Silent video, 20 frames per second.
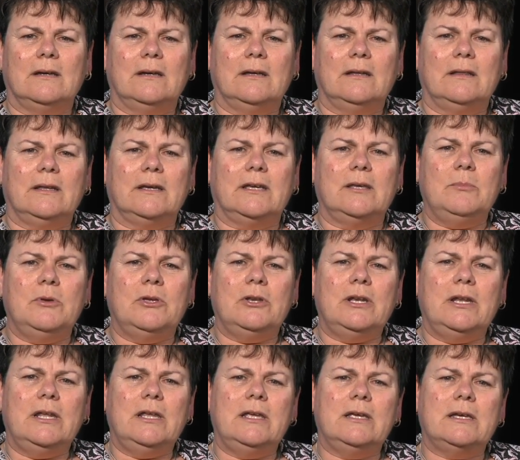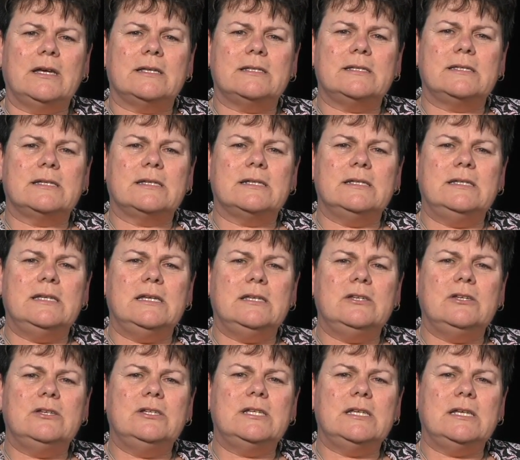The community has
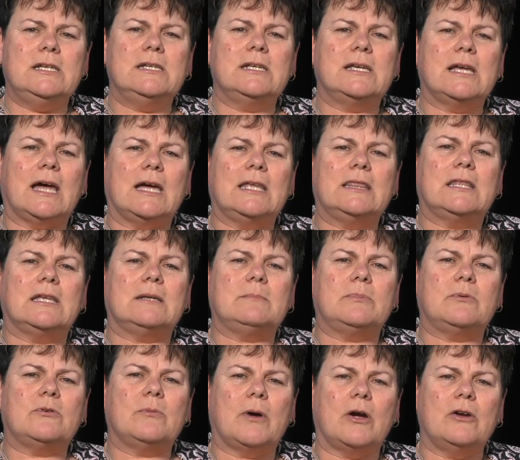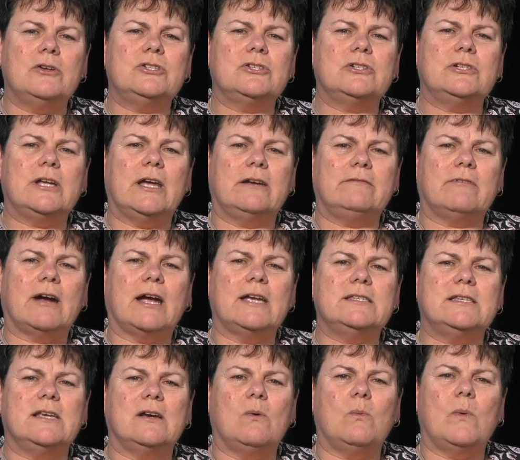continued to indicate that promotion and
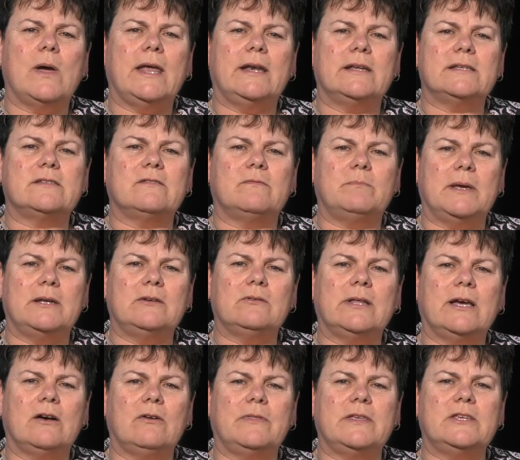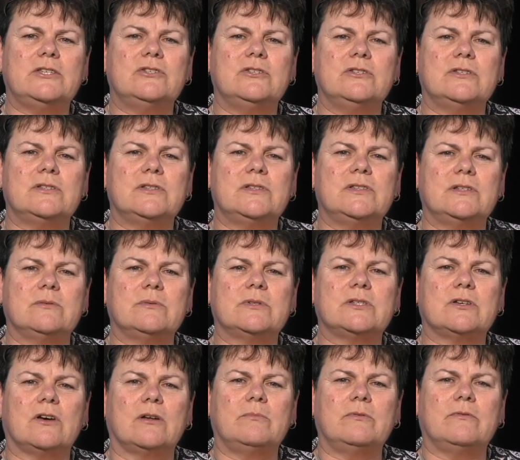raising awareness of mental health issues and
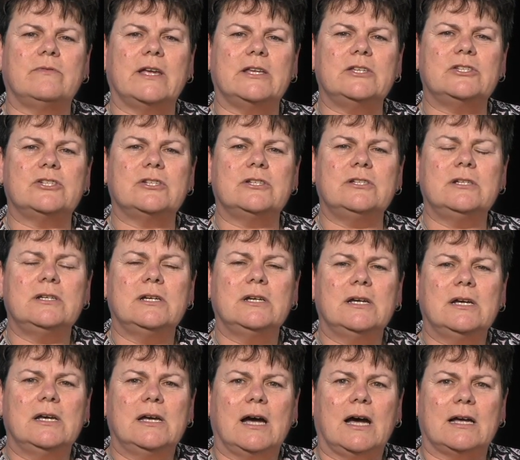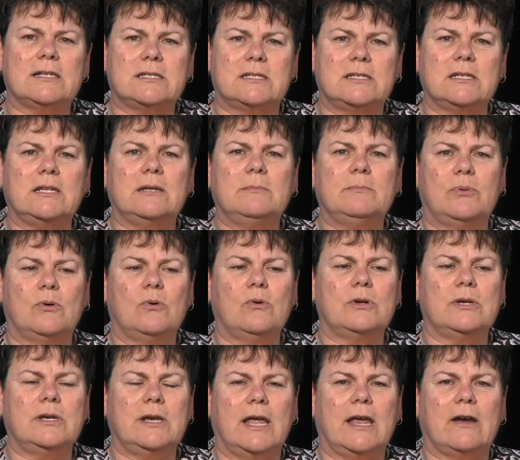suicide prevention are still
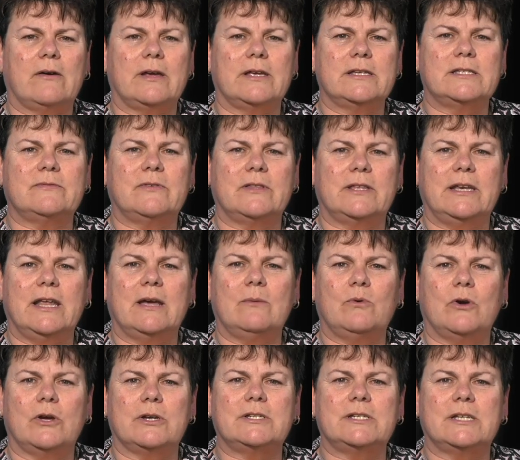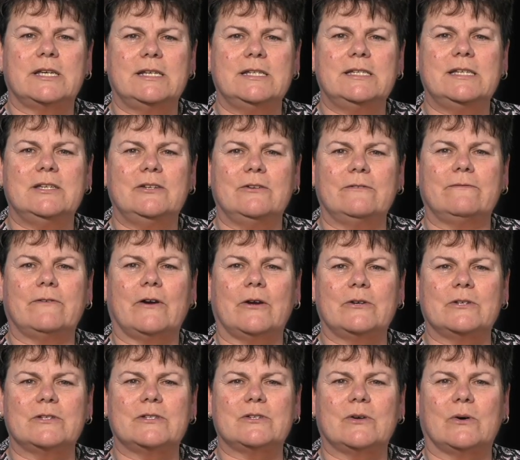important areas for the network to continue to
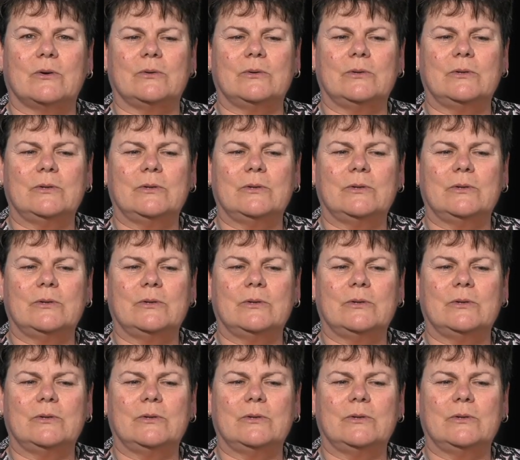focus on.